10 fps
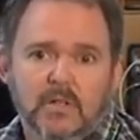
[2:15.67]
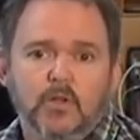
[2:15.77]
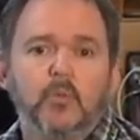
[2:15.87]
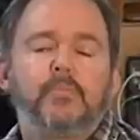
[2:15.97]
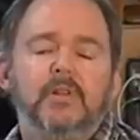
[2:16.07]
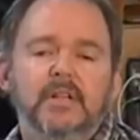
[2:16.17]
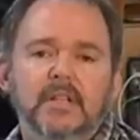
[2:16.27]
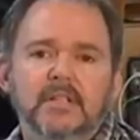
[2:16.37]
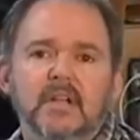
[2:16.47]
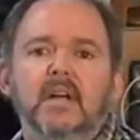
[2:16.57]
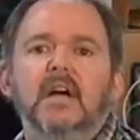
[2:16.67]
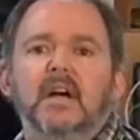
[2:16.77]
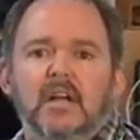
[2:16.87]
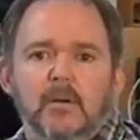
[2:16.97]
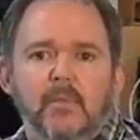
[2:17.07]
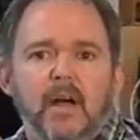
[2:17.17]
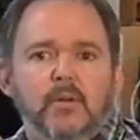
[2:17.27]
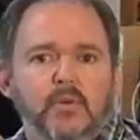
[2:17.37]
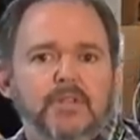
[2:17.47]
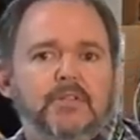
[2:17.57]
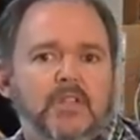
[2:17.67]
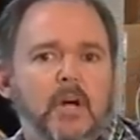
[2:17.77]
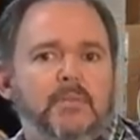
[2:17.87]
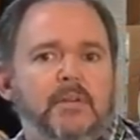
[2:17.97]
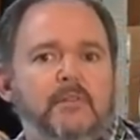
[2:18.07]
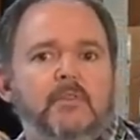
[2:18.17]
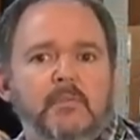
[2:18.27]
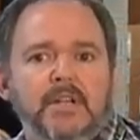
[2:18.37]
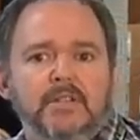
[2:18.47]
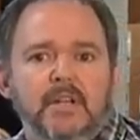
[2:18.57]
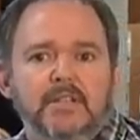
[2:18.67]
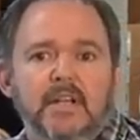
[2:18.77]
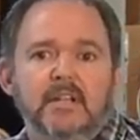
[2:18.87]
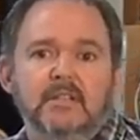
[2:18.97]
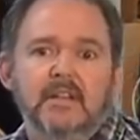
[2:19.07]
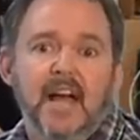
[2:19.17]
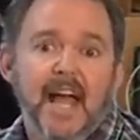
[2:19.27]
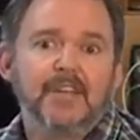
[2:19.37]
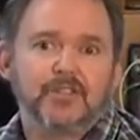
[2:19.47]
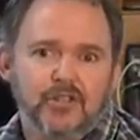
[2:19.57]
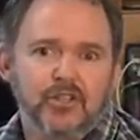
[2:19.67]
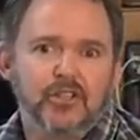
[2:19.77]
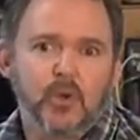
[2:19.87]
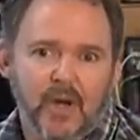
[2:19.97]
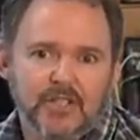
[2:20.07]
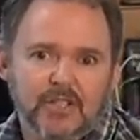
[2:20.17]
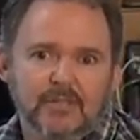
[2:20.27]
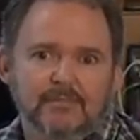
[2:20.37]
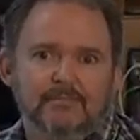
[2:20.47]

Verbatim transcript: So please, come by the Research Help and Information Desk and ask your good question.